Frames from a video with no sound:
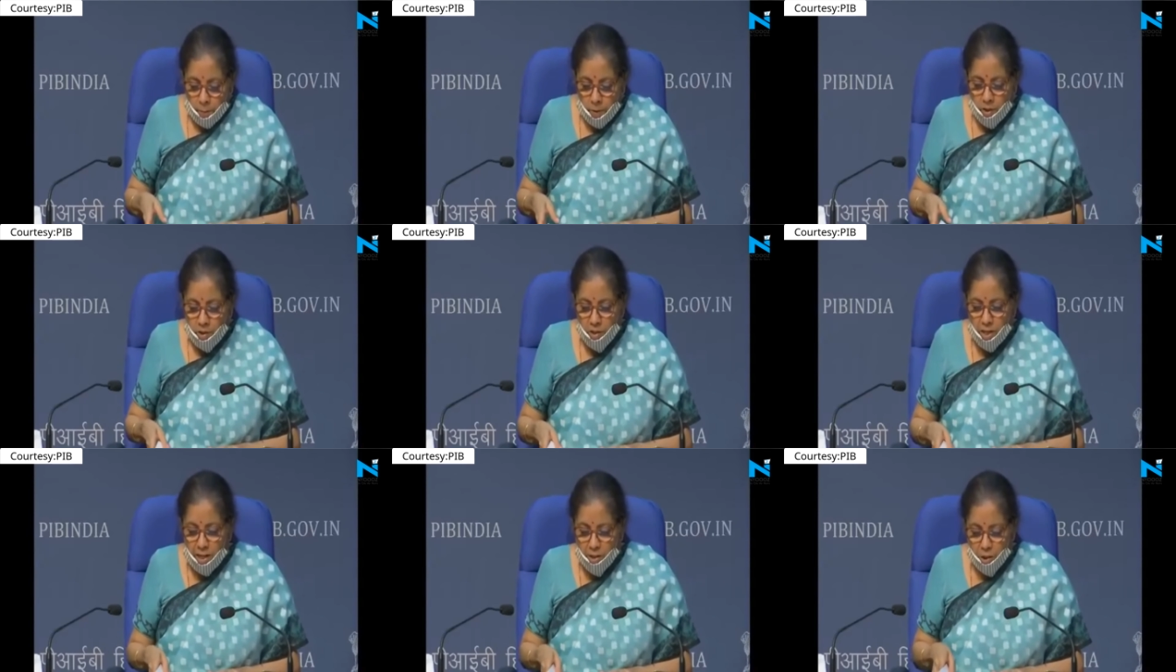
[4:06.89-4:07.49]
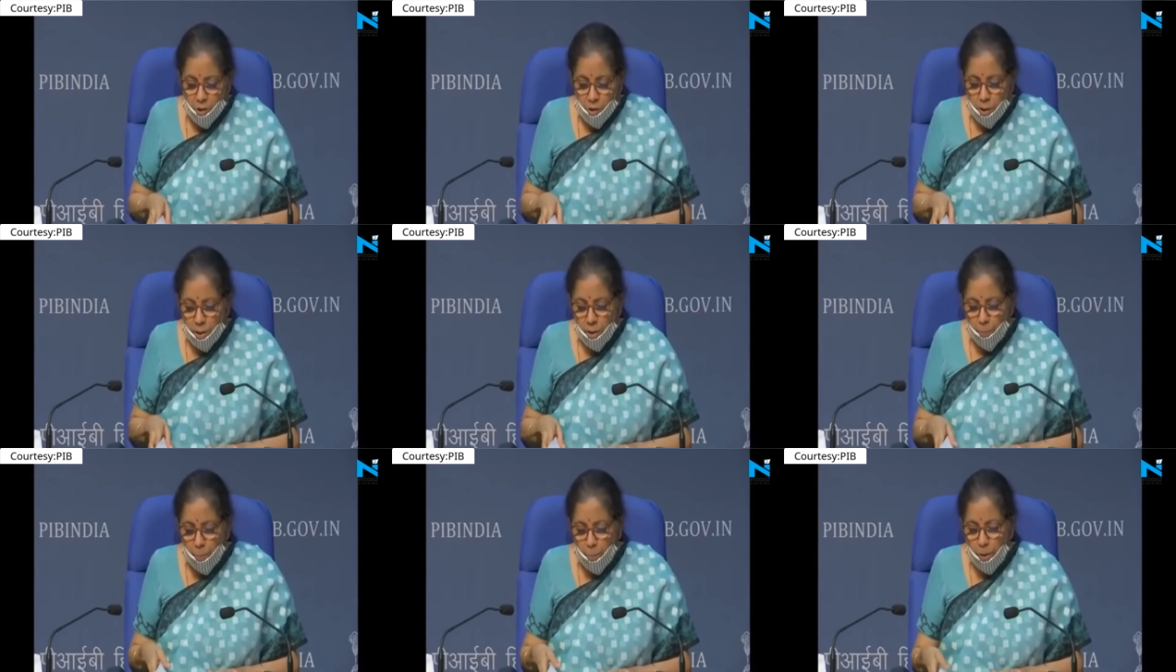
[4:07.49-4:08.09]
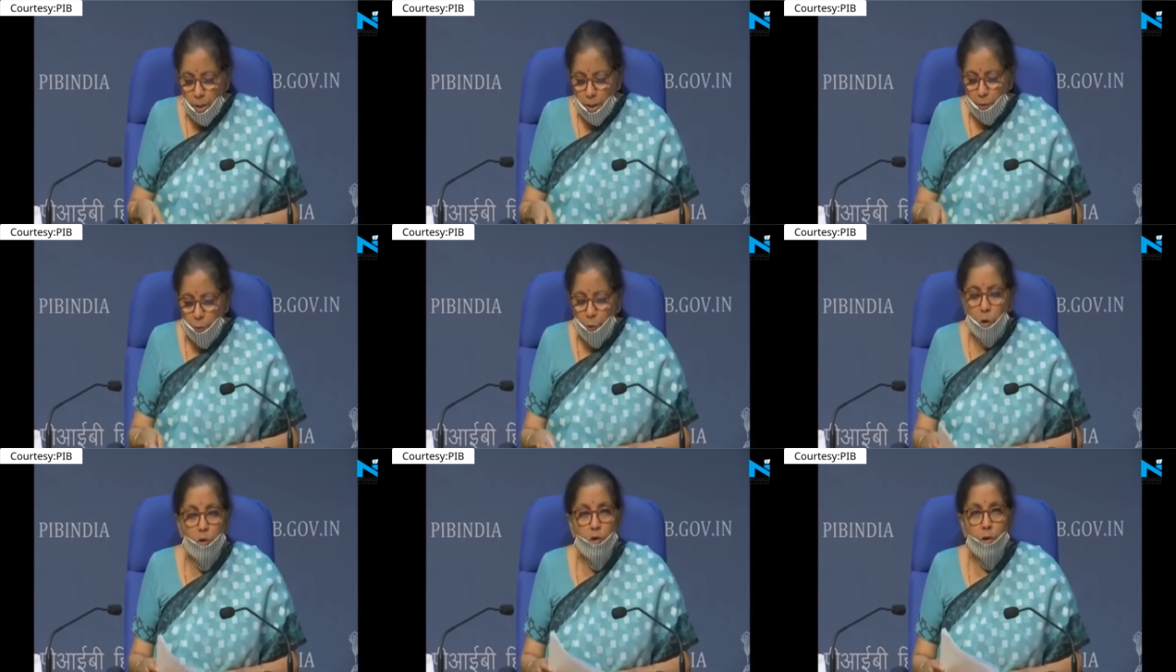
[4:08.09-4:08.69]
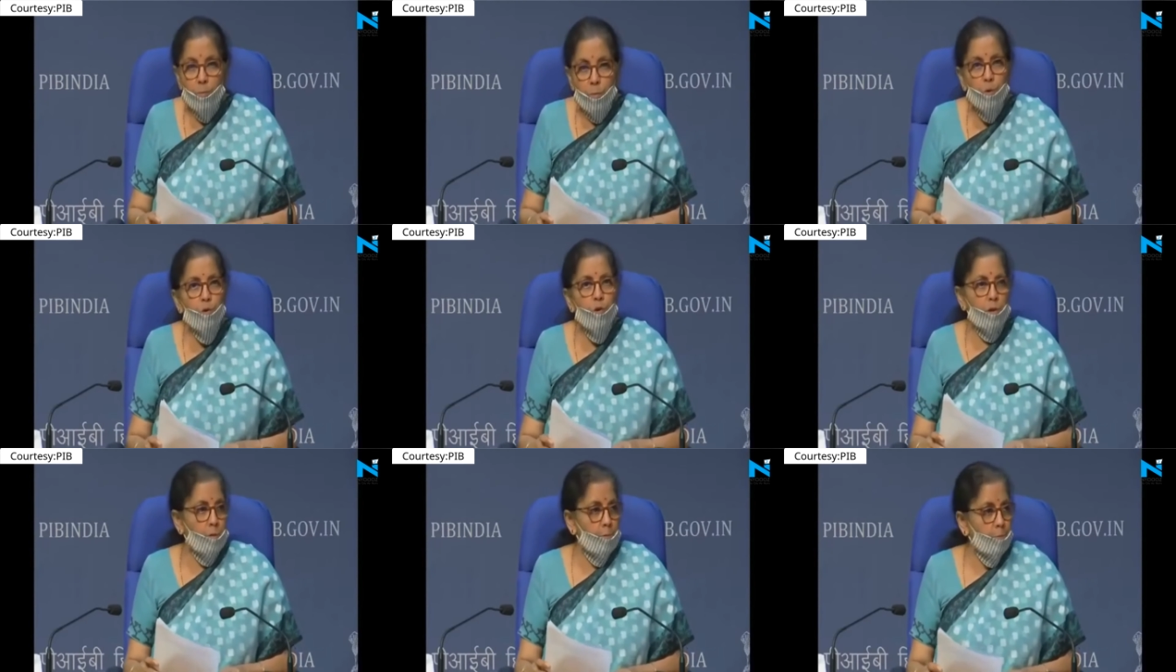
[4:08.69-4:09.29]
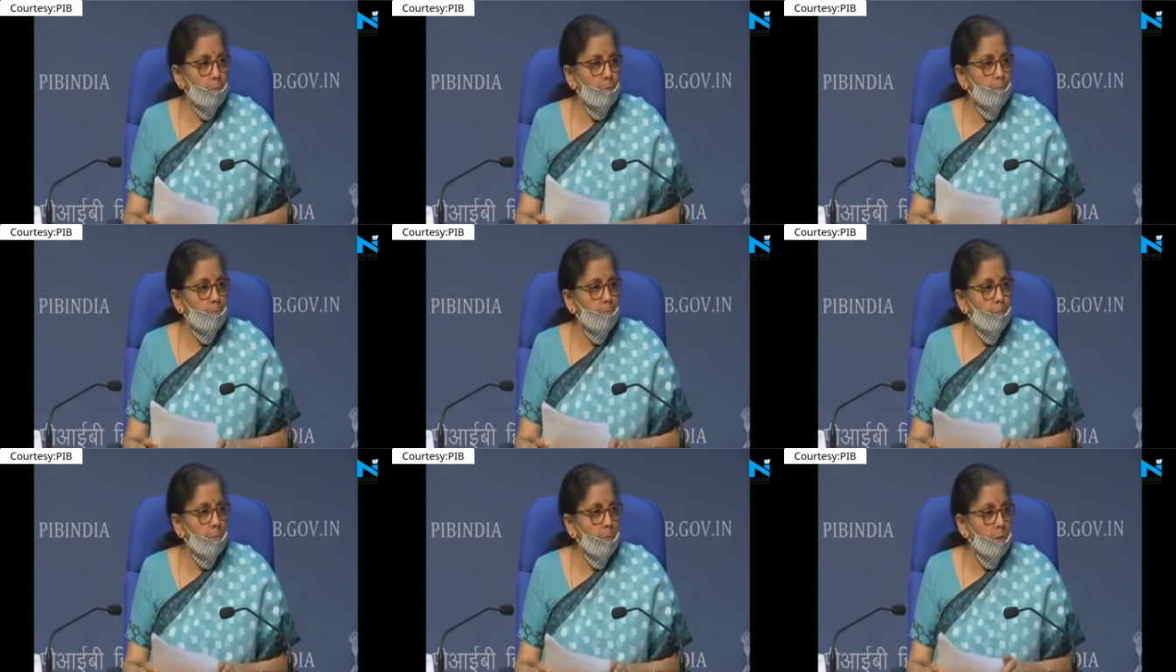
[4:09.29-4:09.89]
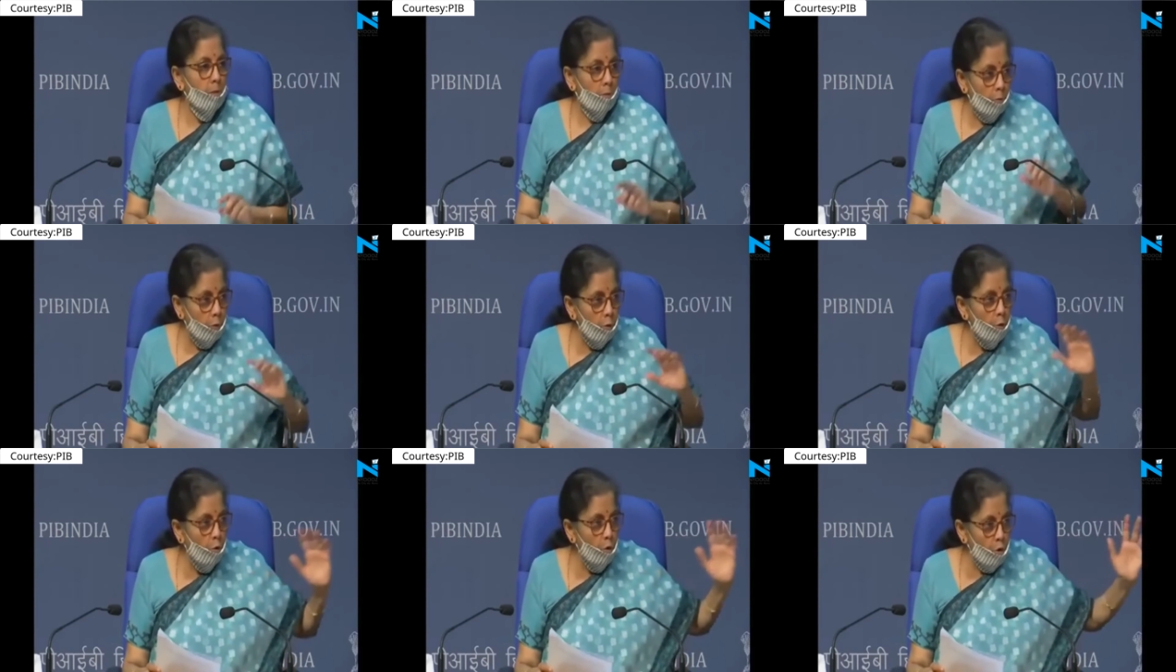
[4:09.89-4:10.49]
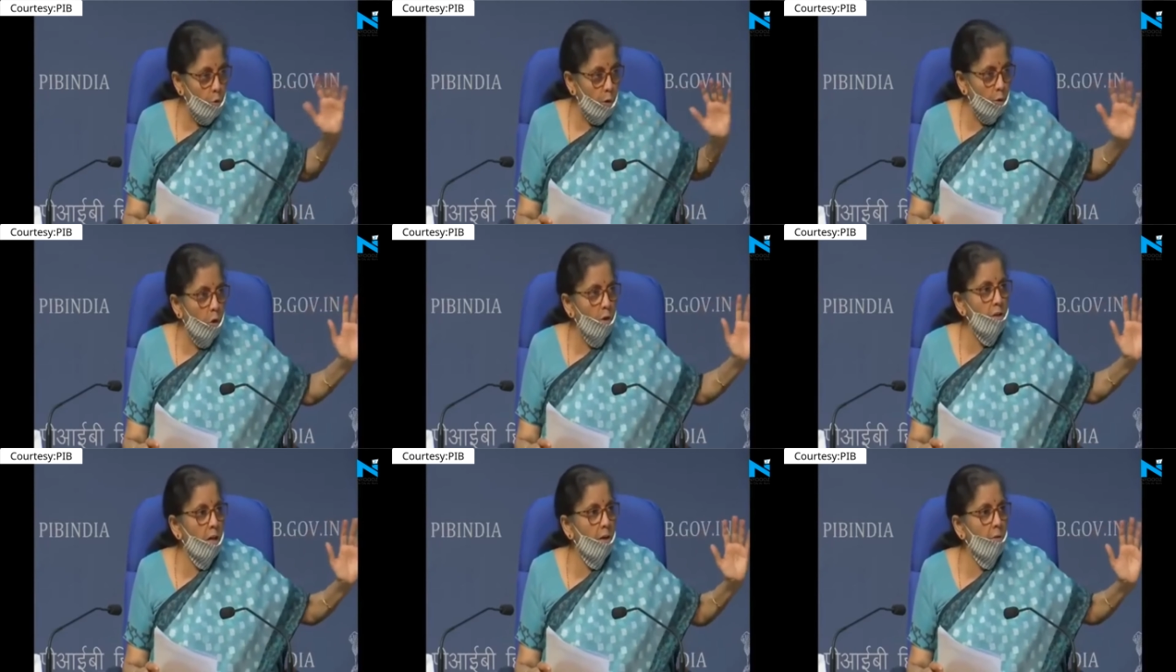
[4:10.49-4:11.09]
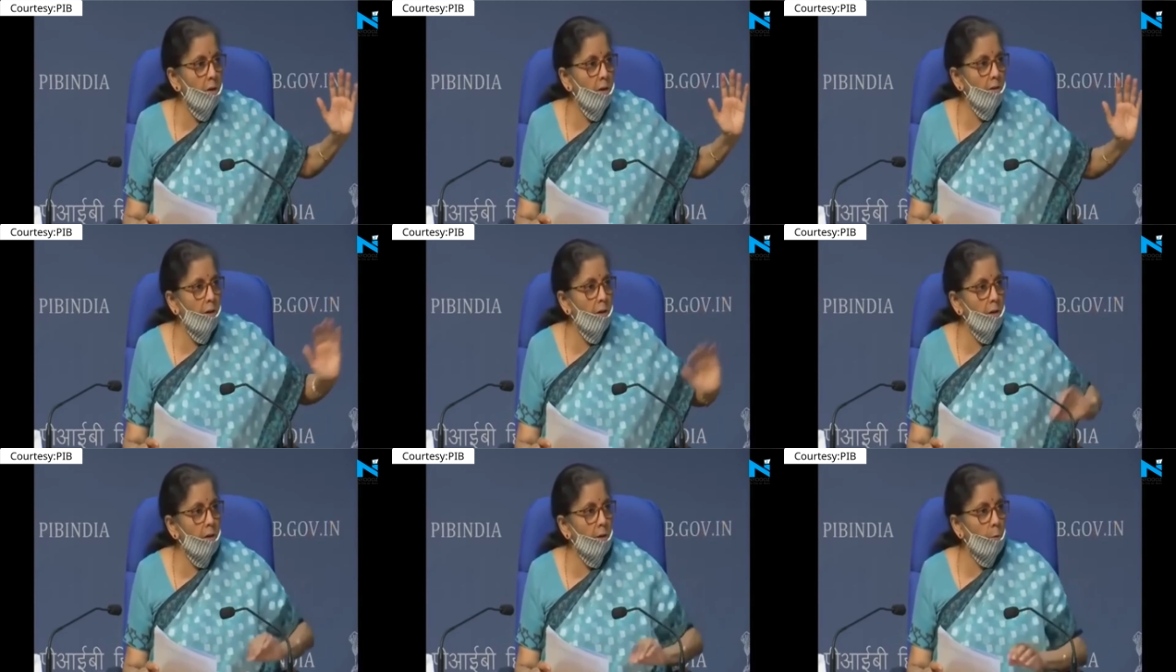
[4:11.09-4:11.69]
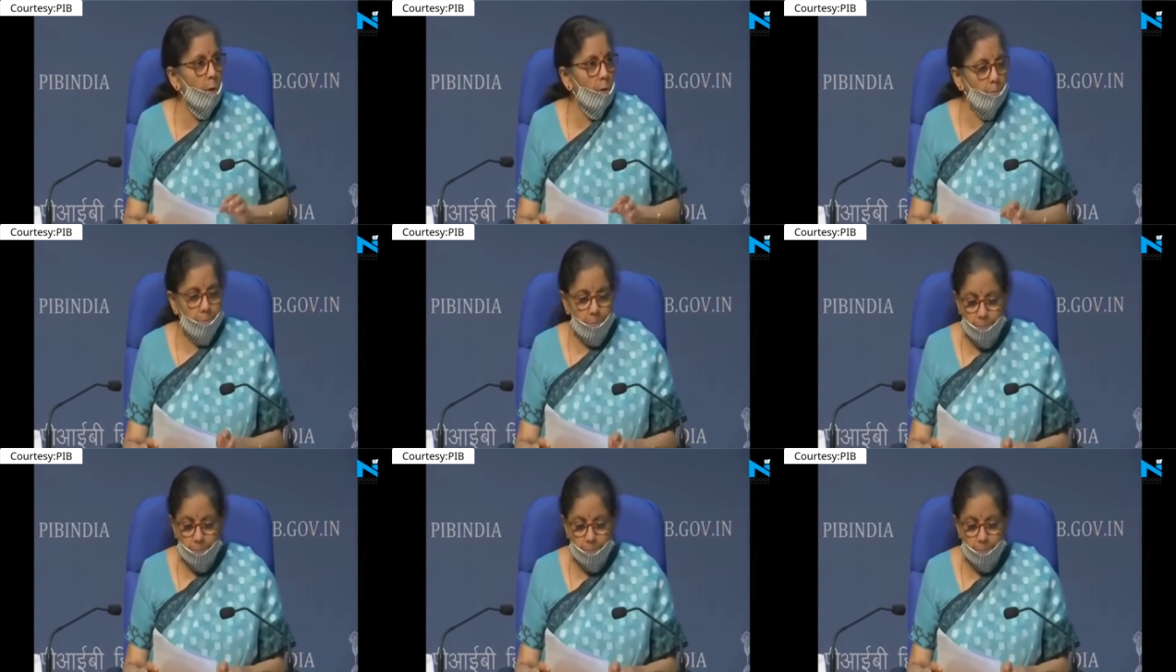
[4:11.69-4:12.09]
the statutory PF contribution for those who are not covered in the earlier one